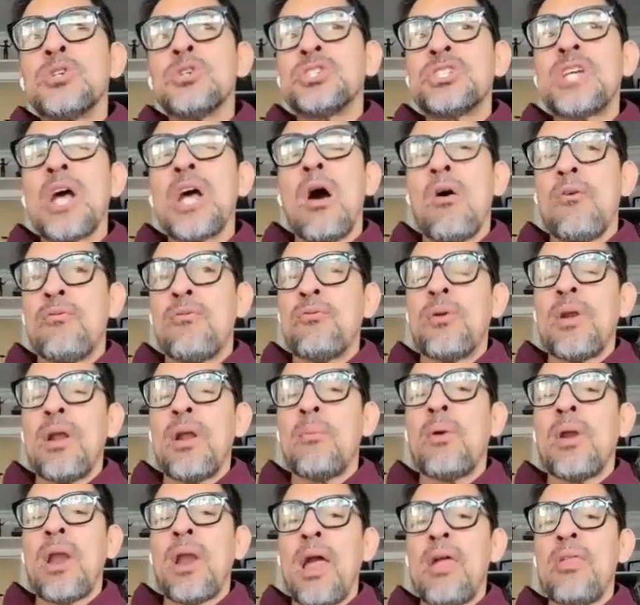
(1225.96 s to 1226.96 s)
herself.
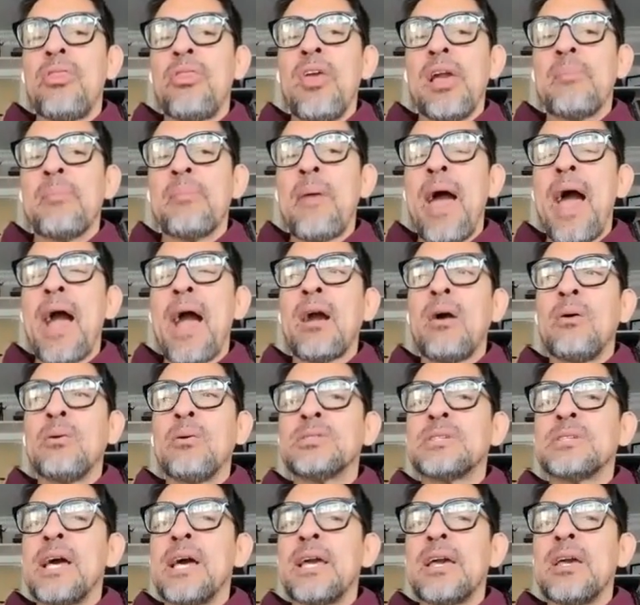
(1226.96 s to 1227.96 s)
When I think back, I
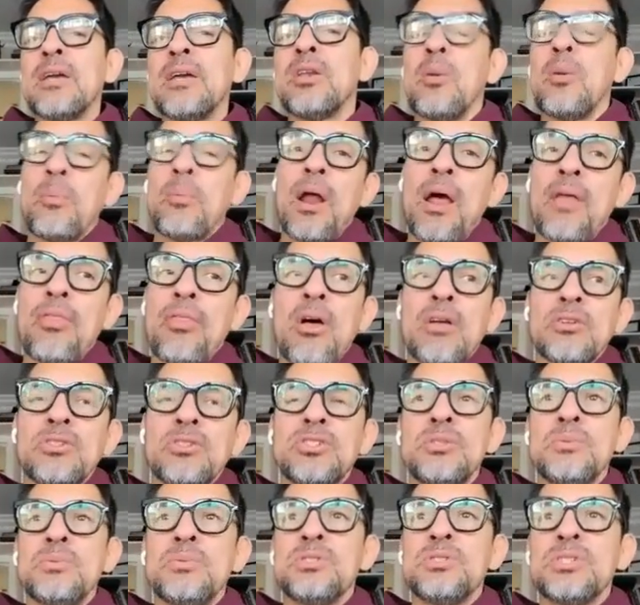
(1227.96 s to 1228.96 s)
was like, but I thought
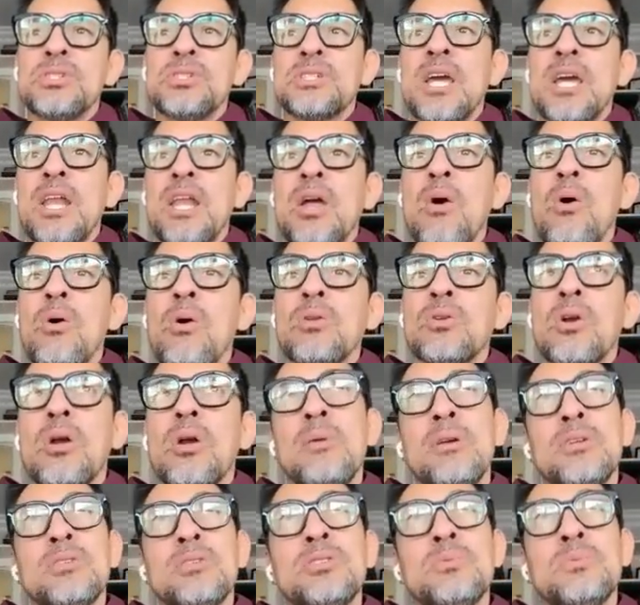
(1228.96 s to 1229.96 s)
she was just getting older. I
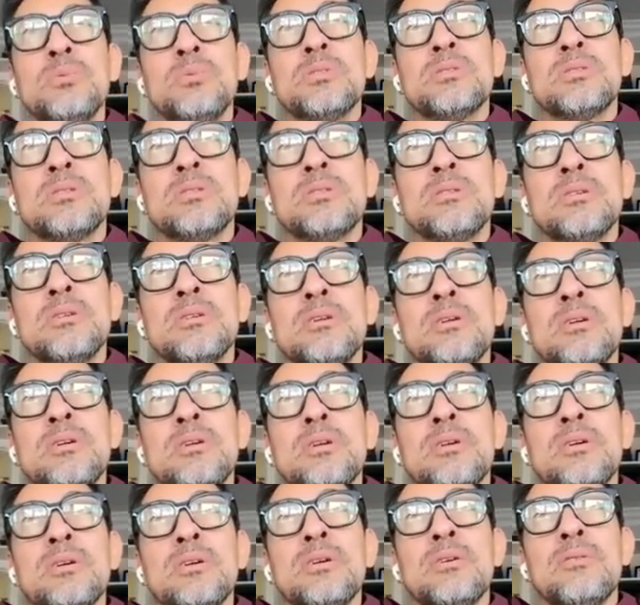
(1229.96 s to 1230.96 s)
mean, she was
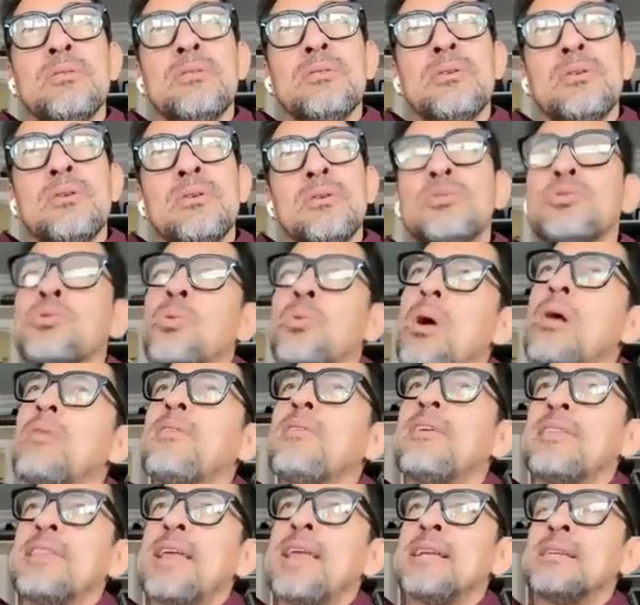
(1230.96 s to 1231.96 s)

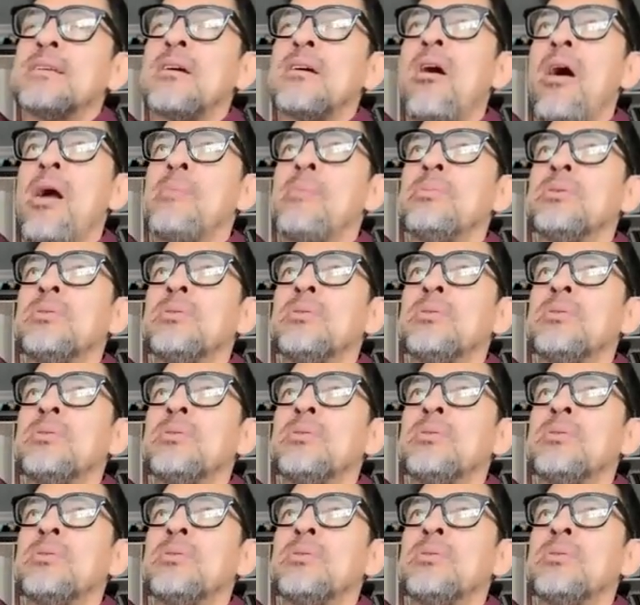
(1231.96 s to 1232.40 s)
12 at that time.